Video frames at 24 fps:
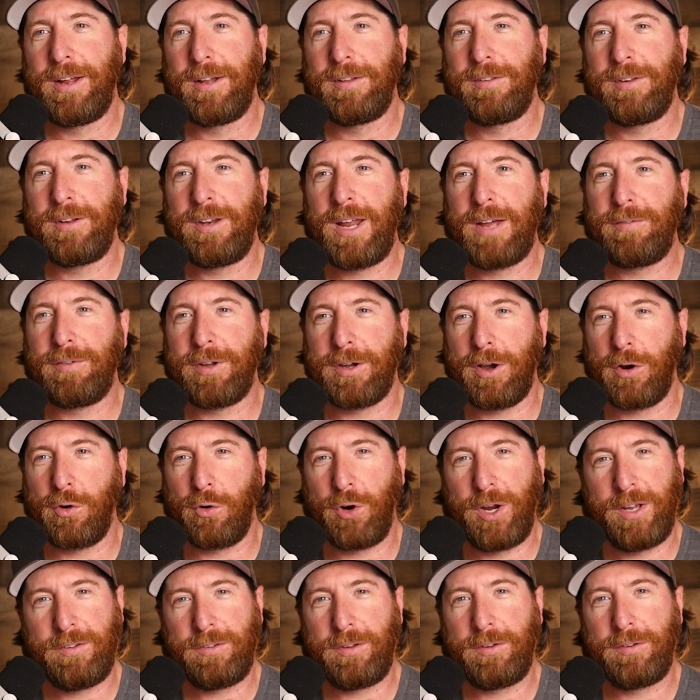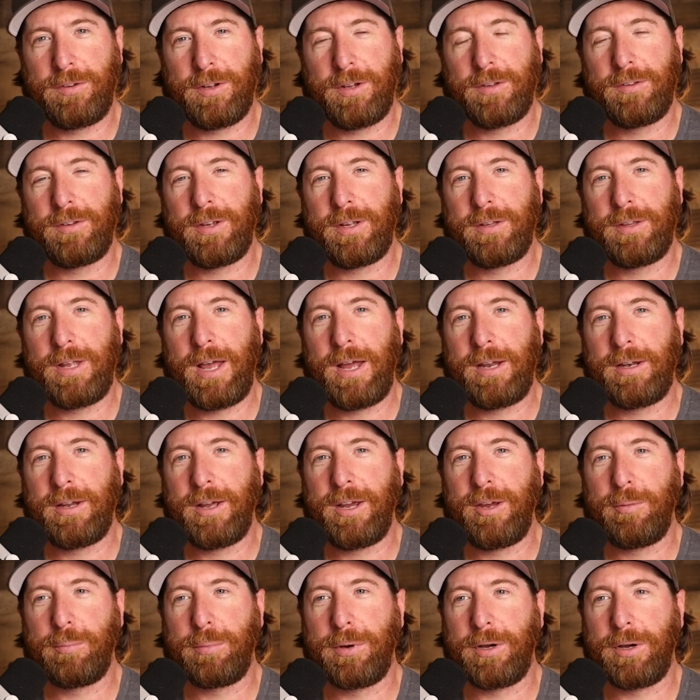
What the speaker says: didn't have like a crazy sunset that night,